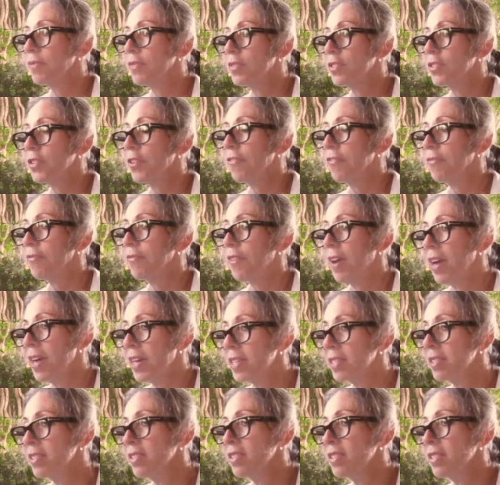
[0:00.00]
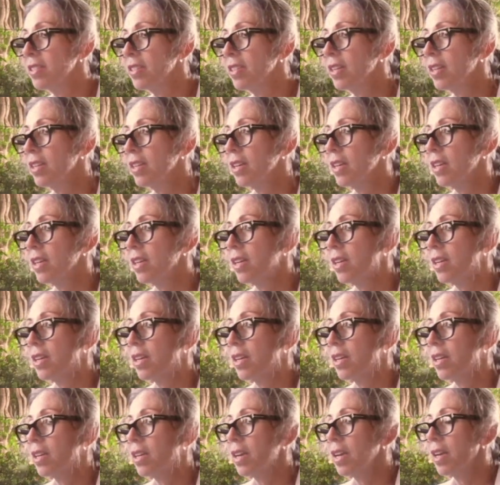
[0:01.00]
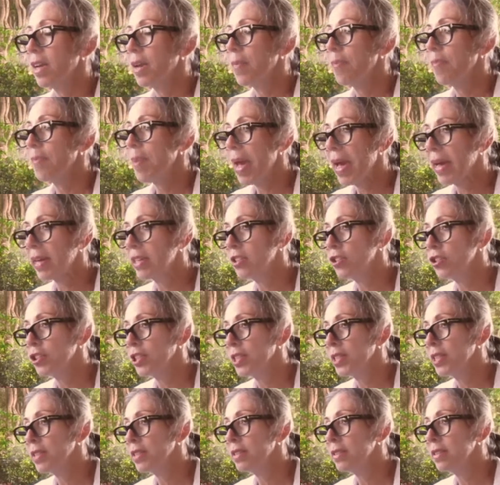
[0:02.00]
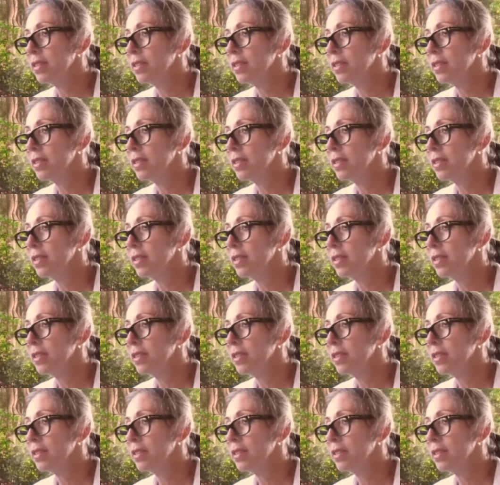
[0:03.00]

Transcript: to find packaging